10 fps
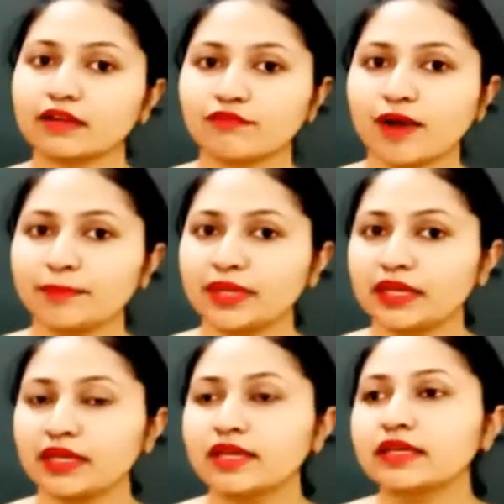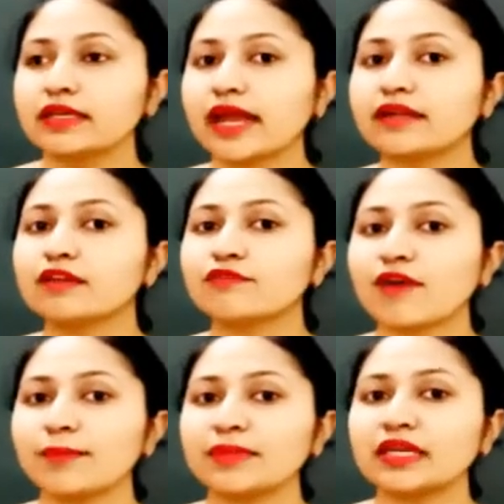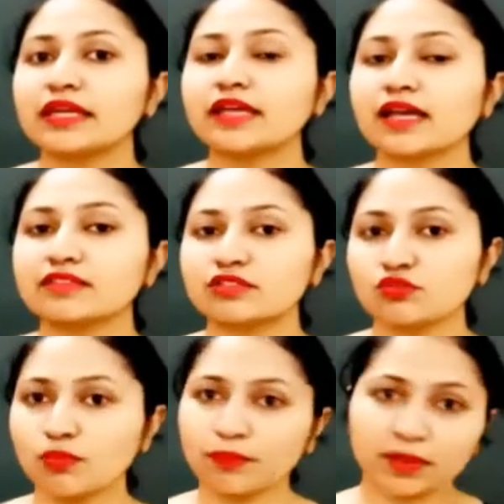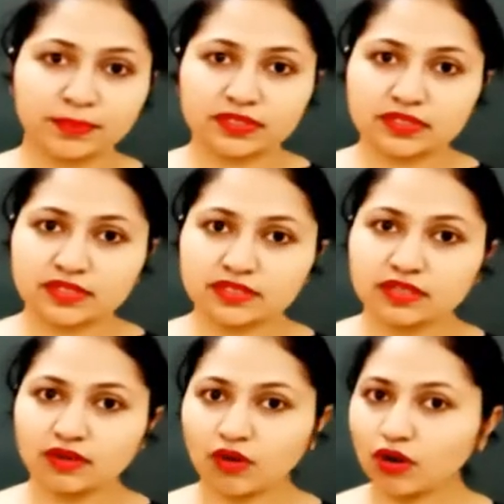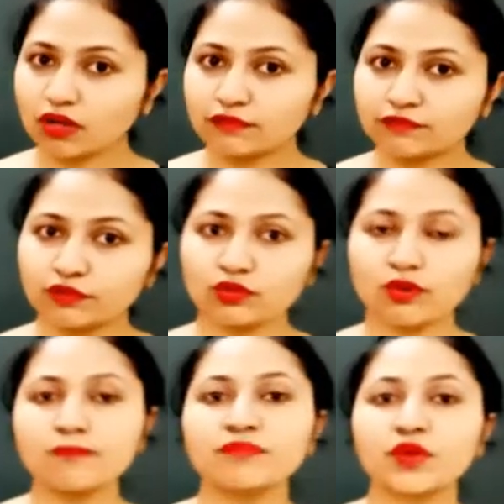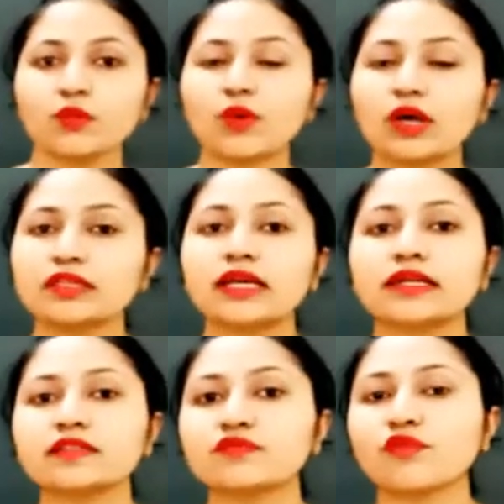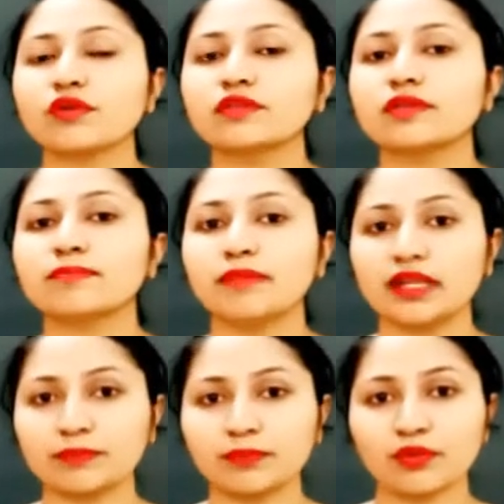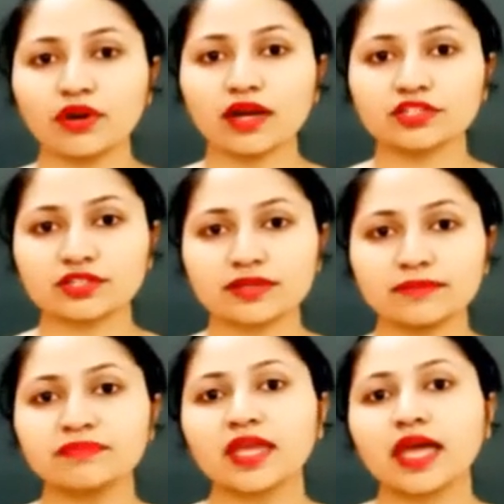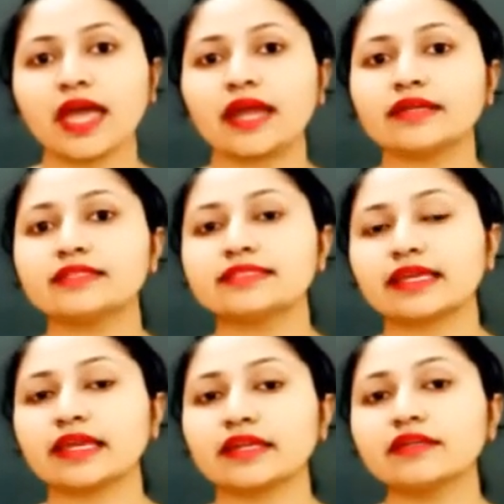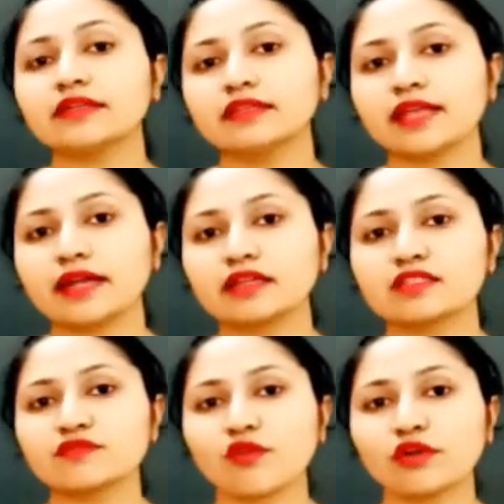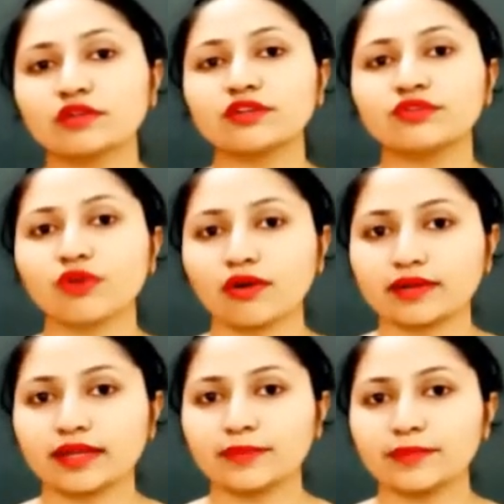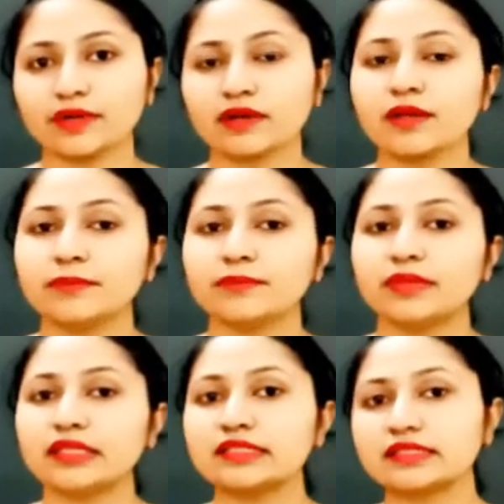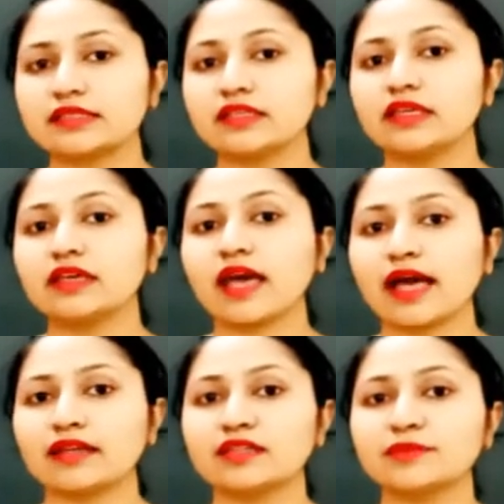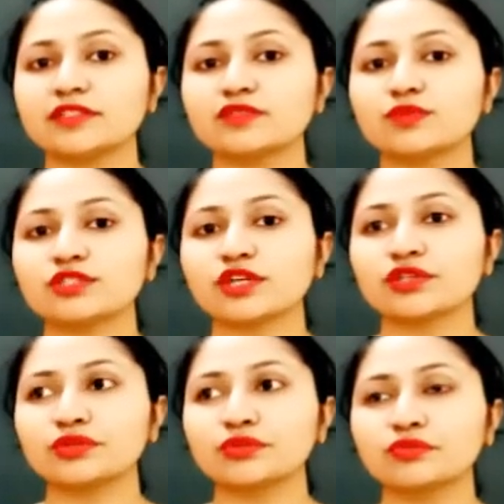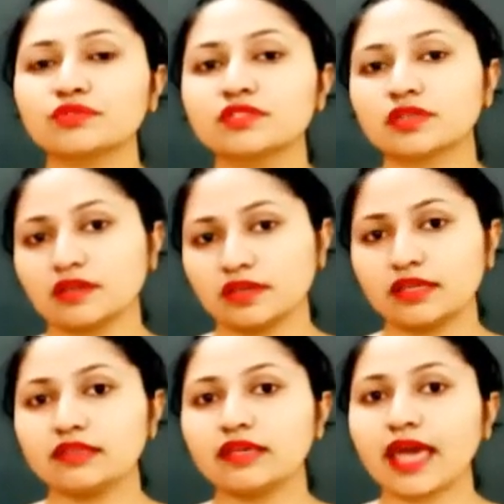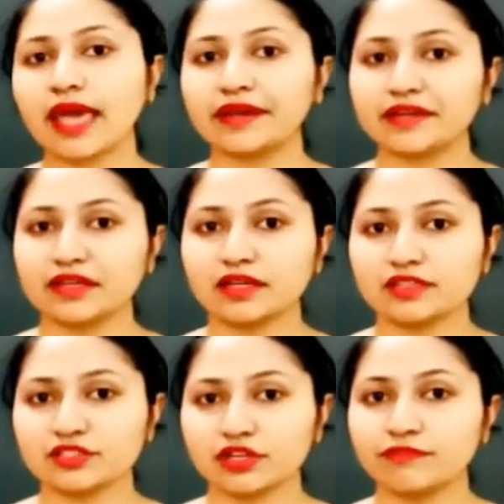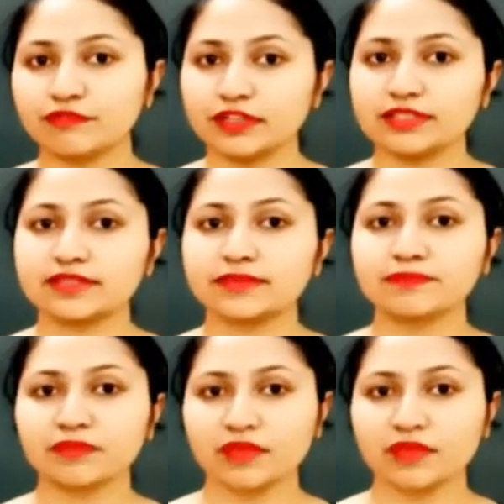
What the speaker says: farming? Cattle farming, it has two purposes, all of you know. One, that is for the milk production, and second, that is for the draught labor, means the animals which are used in the agricultural fields,